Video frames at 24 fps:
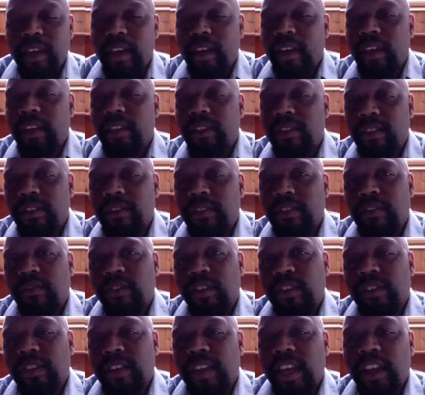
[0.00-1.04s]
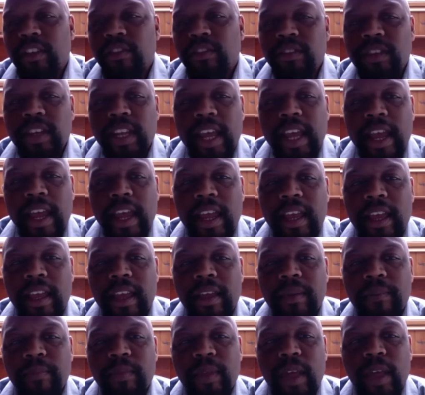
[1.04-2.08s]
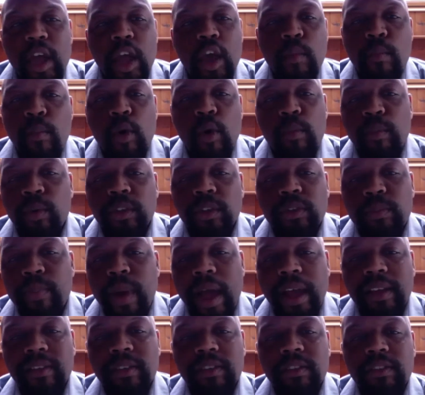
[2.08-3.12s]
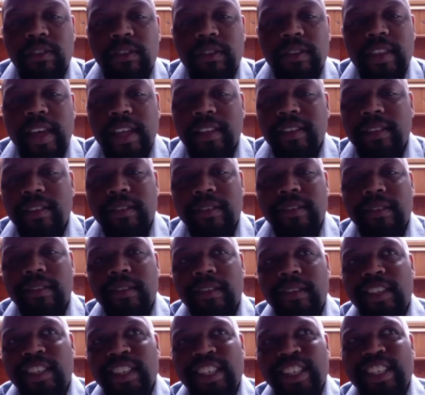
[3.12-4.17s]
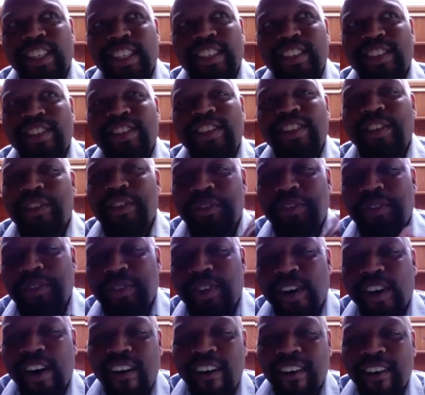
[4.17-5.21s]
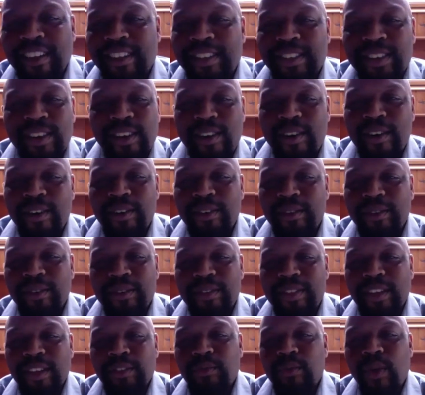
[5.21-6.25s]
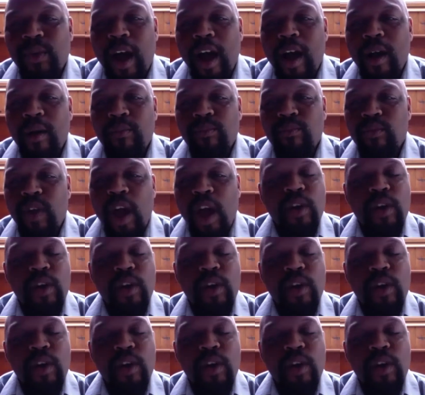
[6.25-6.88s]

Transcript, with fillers: in this investigation, a, a moment, a passage that is dear to your heart or that you are proud